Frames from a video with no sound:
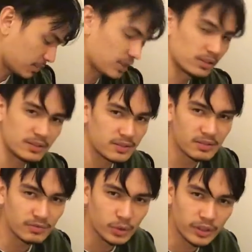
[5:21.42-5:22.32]
Apparently it's
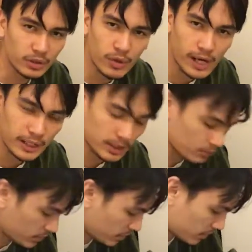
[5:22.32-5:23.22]
to avoid it cracking
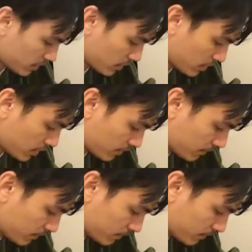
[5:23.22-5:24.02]
or something like that.